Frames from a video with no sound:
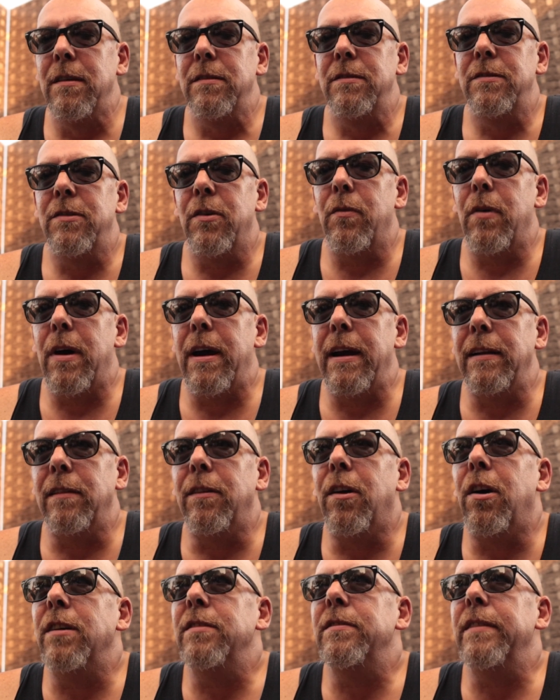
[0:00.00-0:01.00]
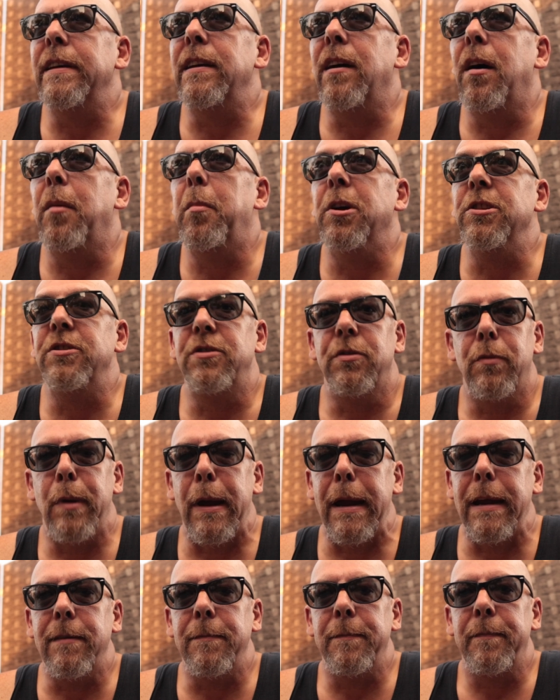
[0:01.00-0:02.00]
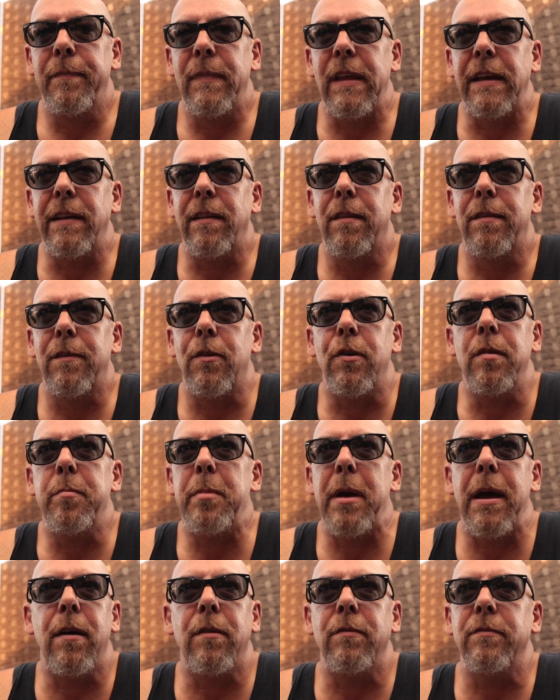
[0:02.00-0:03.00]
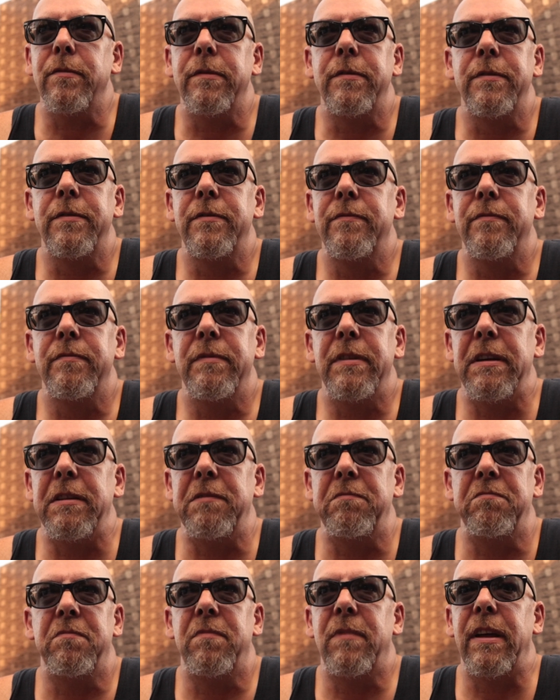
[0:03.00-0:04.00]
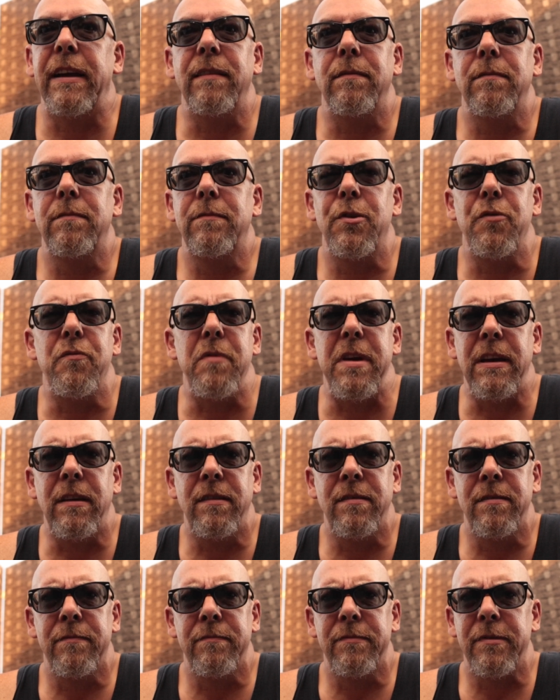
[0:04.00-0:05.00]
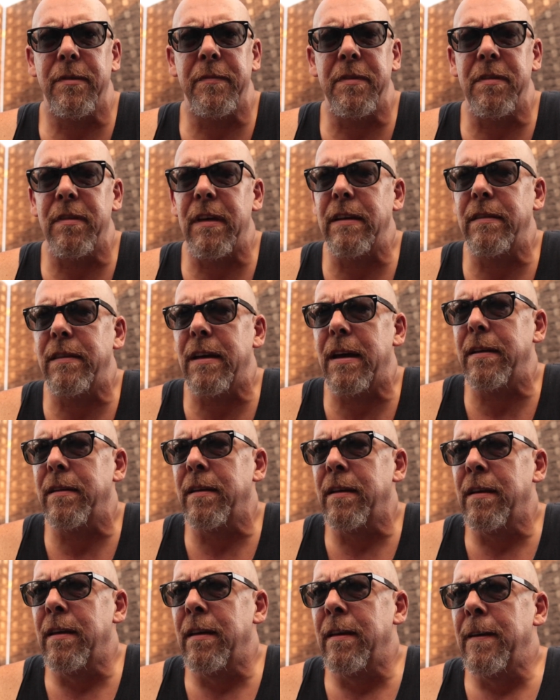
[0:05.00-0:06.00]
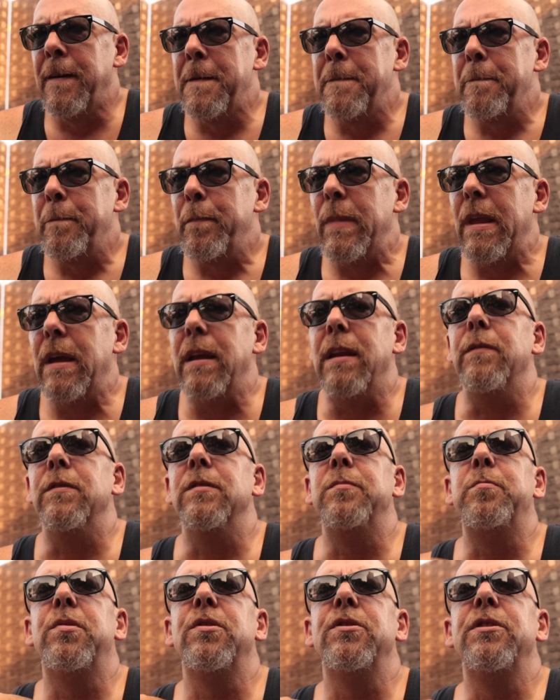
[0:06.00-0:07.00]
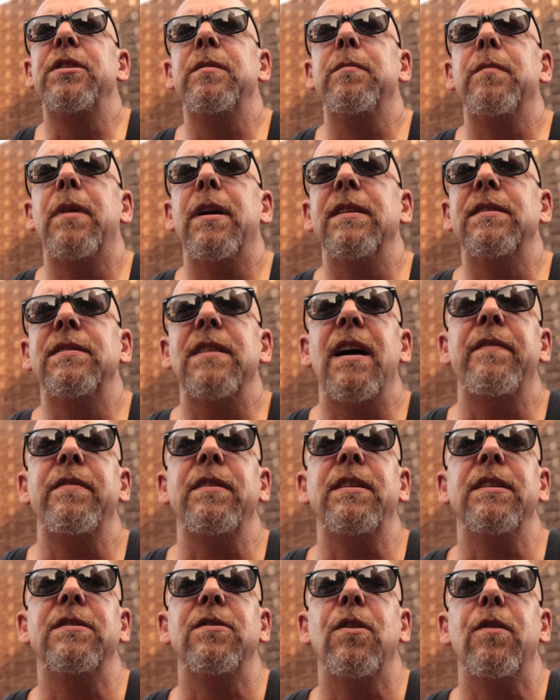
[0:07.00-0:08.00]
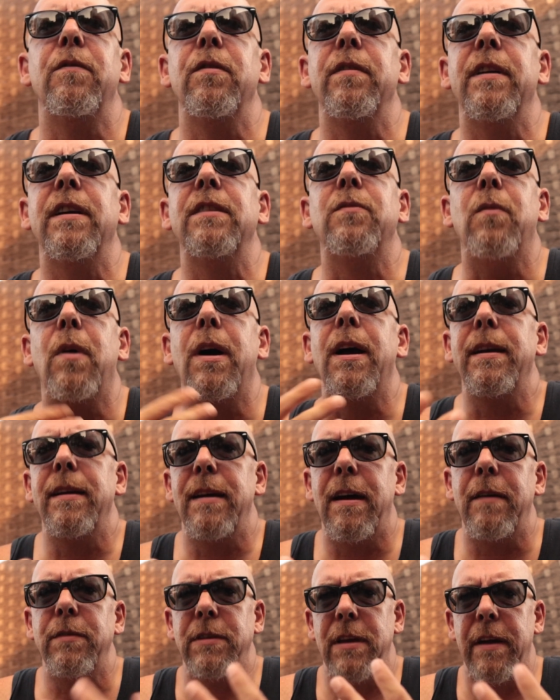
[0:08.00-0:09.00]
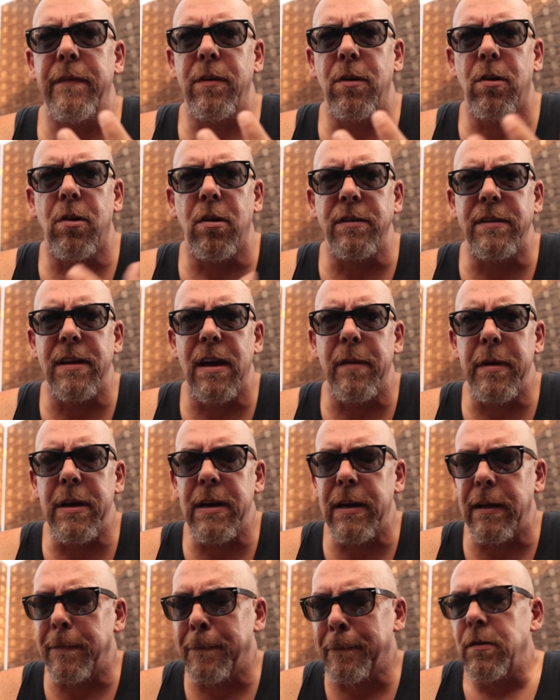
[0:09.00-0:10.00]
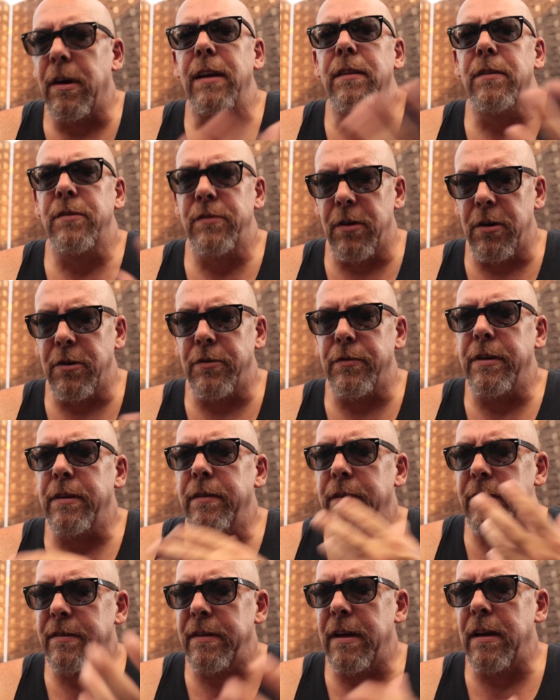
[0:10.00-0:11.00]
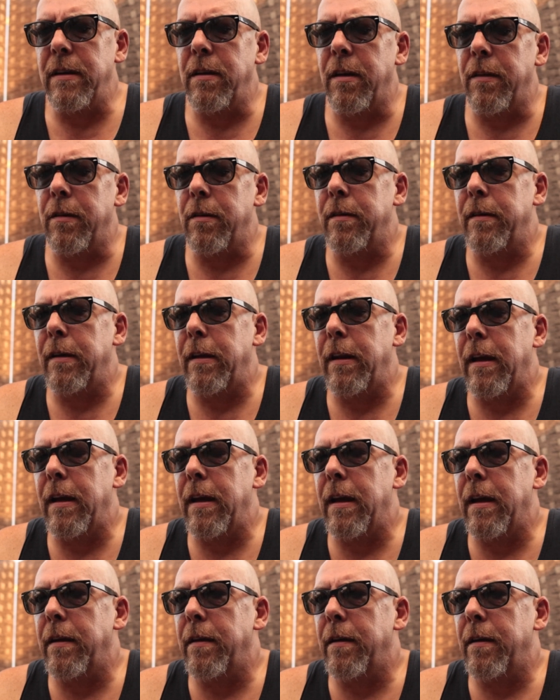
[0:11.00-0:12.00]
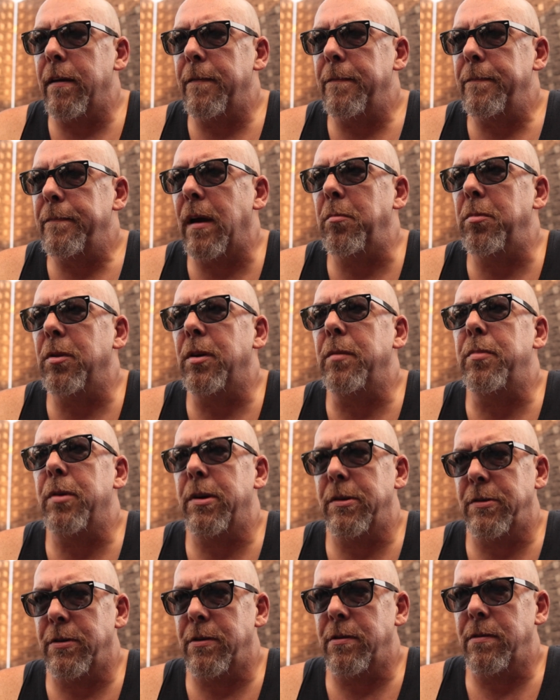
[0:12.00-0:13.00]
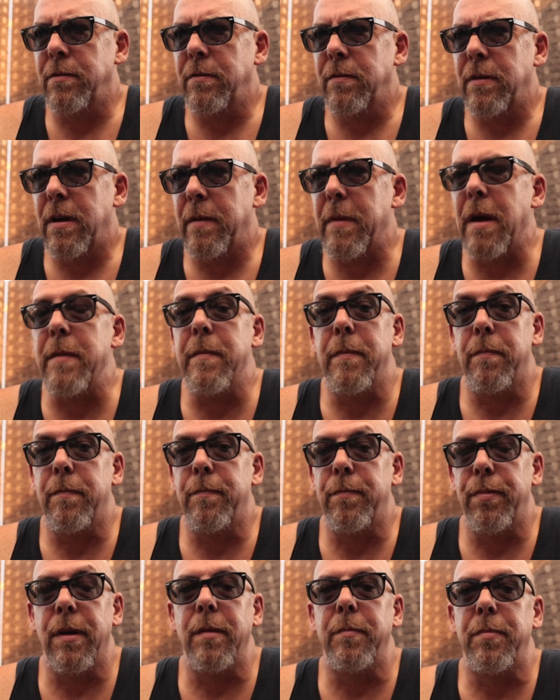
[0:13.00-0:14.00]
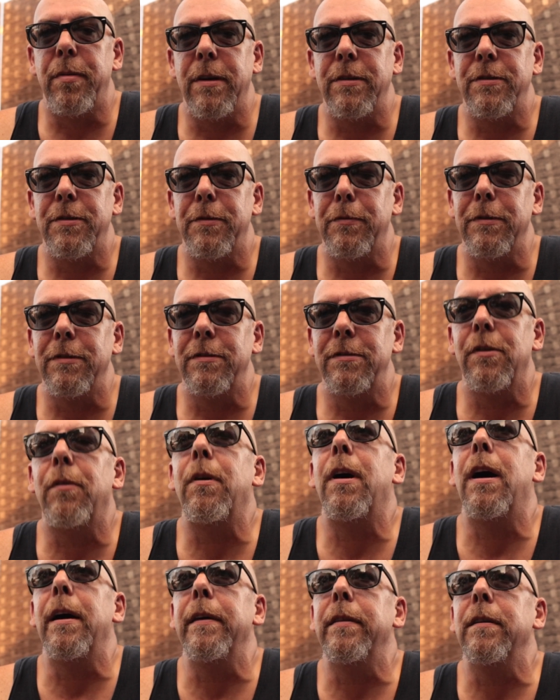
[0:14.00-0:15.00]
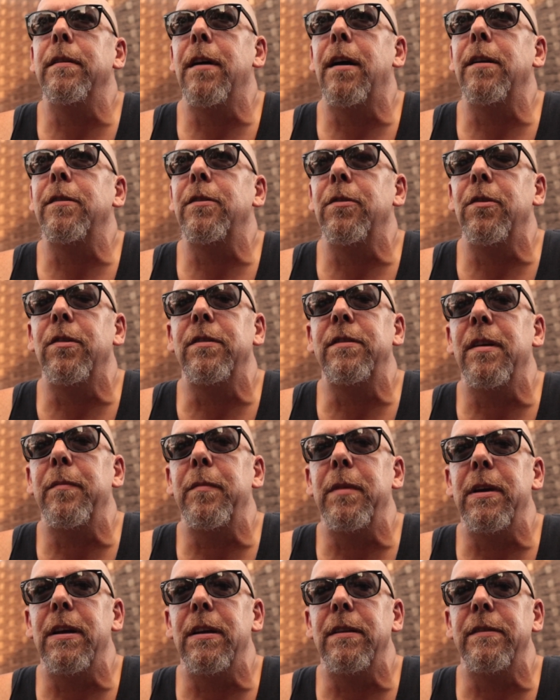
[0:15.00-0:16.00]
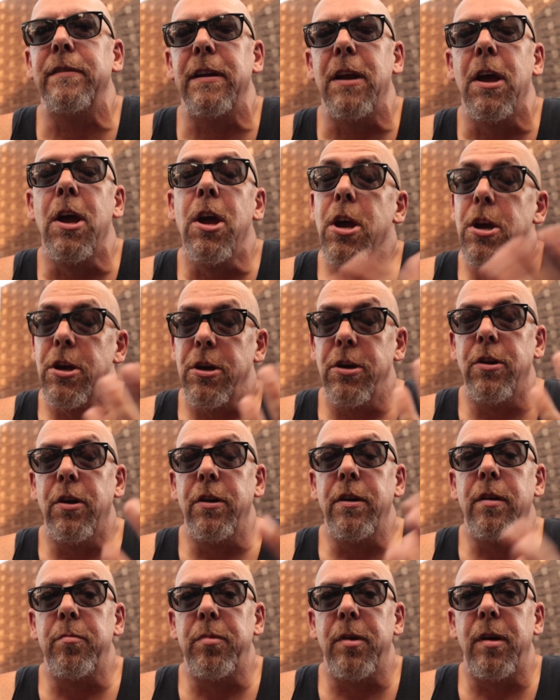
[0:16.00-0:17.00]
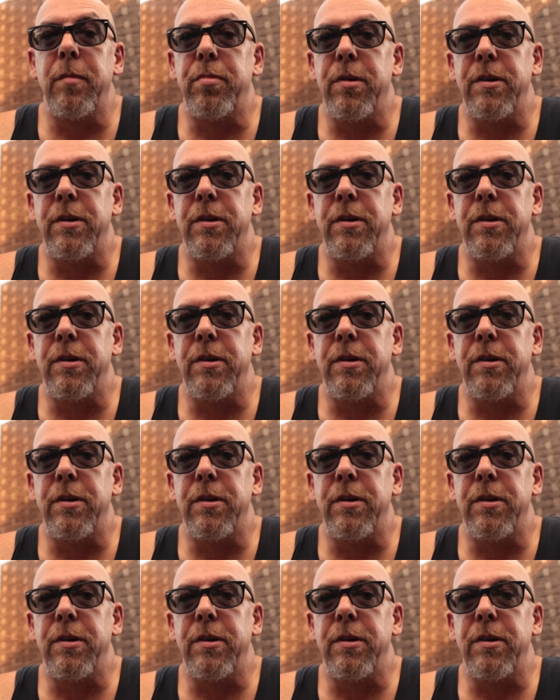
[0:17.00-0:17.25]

So I'd lost like a bunch of weight, like 30 pounds in like 2 weeks, something like that. And it was pushing my esophagus over. That's why I was having a hard time eating. So I had the surgery, this, that, and the other, and I had high blood pressure. My blood pressure was so high, the doctor looked at me and said, you know, your blood